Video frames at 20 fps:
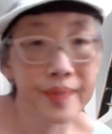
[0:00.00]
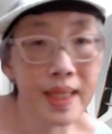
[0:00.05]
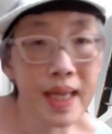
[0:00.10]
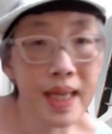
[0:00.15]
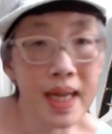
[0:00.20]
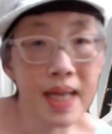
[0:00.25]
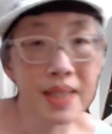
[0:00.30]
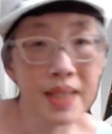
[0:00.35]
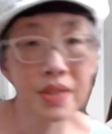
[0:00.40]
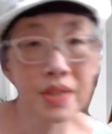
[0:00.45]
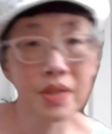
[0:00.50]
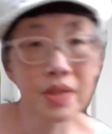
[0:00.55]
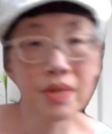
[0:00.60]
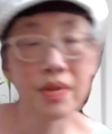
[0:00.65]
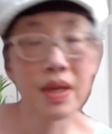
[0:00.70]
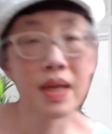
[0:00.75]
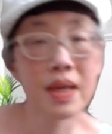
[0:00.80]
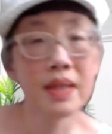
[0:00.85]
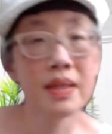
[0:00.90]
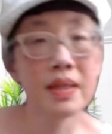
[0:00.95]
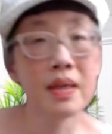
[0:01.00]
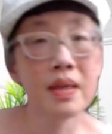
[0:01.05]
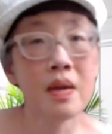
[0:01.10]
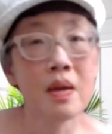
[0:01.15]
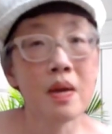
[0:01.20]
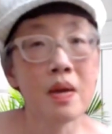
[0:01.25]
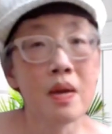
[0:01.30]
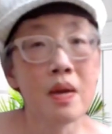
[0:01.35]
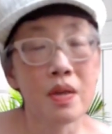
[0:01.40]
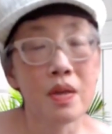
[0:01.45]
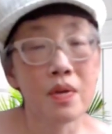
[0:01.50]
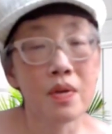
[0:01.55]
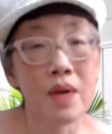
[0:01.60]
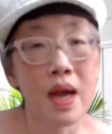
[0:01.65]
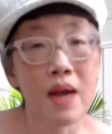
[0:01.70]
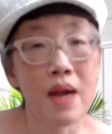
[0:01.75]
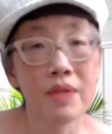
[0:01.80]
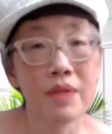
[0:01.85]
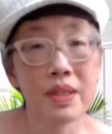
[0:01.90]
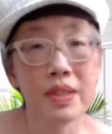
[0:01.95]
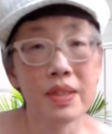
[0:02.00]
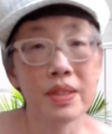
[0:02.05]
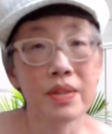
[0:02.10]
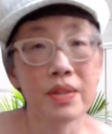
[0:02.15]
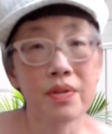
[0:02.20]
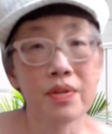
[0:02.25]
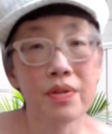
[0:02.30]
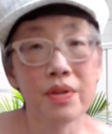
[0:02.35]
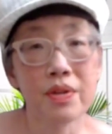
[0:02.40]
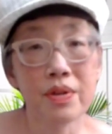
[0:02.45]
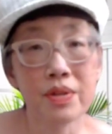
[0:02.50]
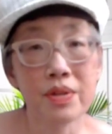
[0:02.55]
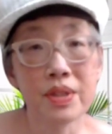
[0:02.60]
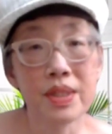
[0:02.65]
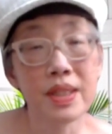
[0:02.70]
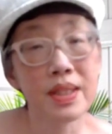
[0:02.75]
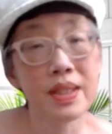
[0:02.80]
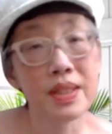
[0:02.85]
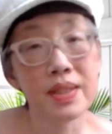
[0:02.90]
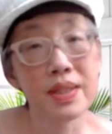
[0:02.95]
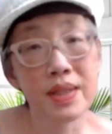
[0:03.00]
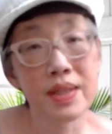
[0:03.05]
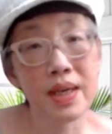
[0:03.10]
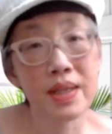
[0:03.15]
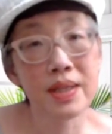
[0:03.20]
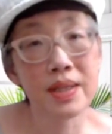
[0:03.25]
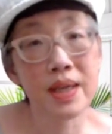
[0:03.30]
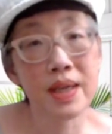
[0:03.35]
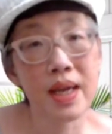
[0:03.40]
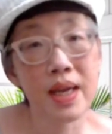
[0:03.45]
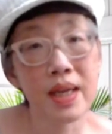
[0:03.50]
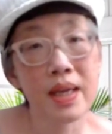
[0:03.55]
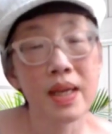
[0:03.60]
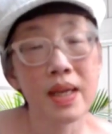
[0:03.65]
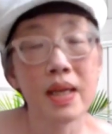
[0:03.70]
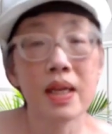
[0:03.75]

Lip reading: And so then you have until Thursday to Sunday